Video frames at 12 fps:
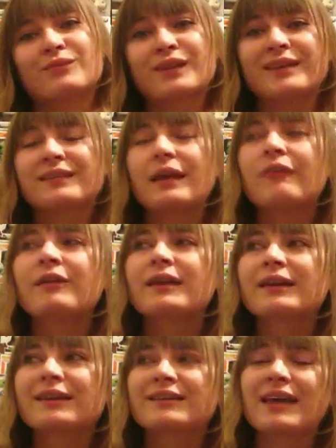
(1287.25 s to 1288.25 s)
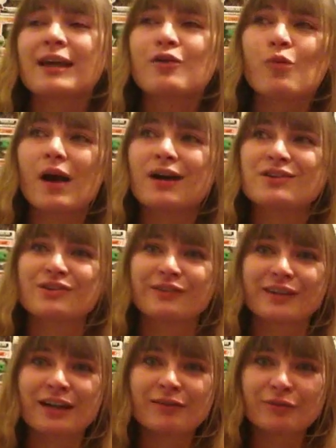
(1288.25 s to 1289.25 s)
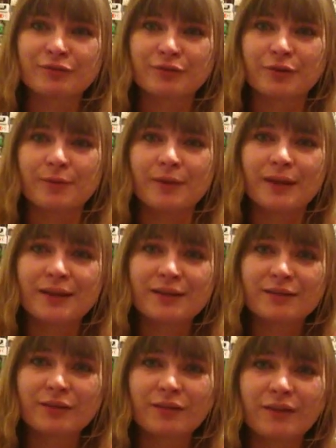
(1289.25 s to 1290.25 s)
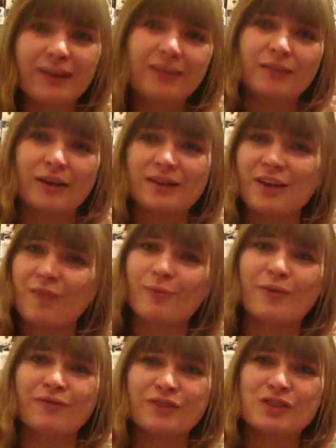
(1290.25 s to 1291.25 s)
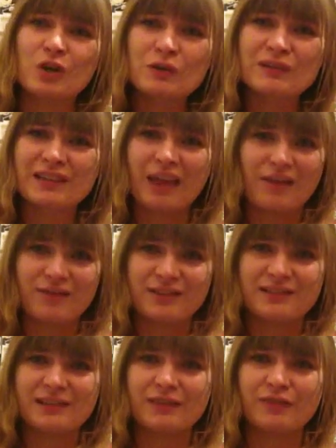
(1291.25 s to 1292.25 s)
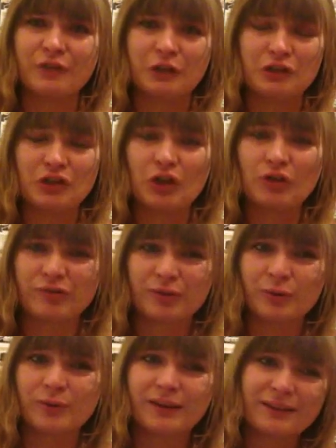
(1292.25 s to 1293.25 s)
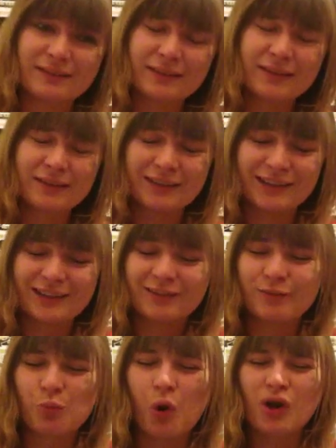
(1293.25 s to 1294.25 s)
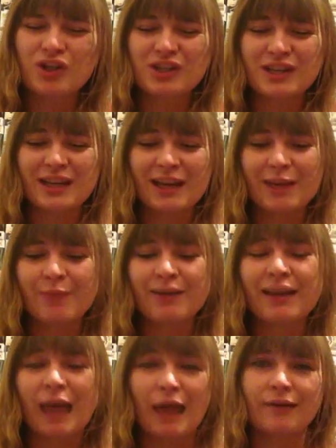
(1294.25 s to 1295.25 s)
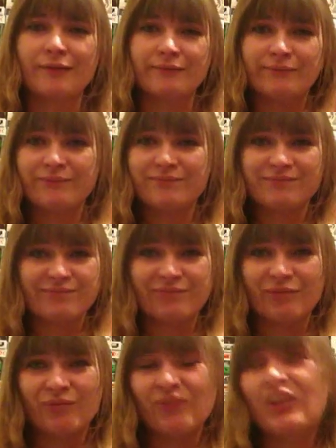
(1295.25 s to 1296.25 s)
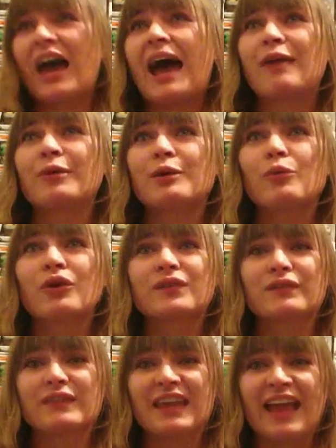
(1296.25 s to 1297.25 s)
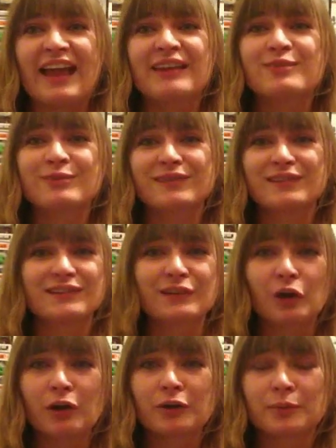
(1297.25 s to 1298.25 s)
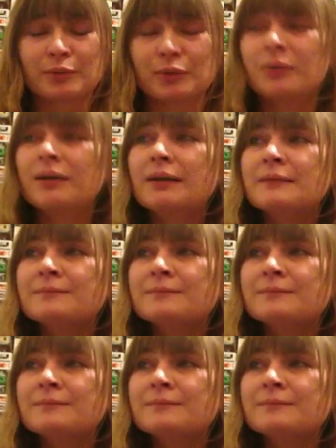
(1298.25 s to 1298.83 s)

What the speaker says: it's definitely going to take a while to recover from. And the fact that I don't want the dogs to have to suffer and to go through all this, like watching him get to how he was at the end was just horrible.